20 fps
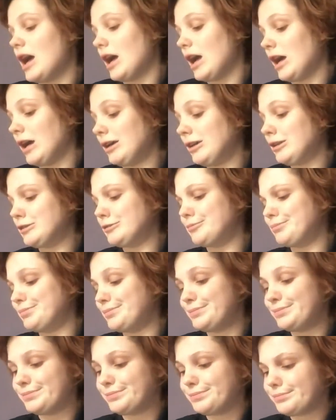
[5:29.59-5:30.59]

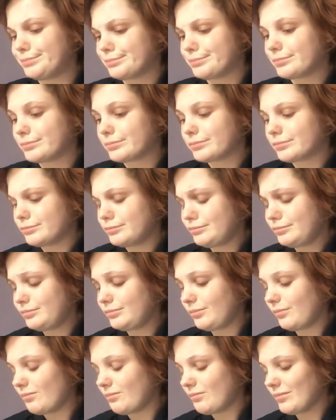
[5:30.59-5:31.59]
Um,
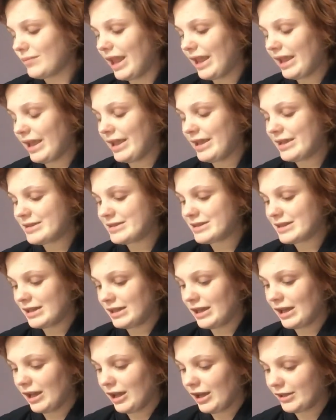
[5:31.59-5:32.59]
and
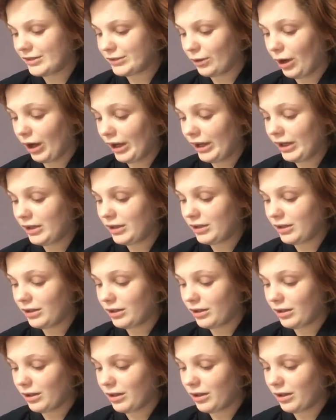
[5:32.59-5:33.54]
yeah, so I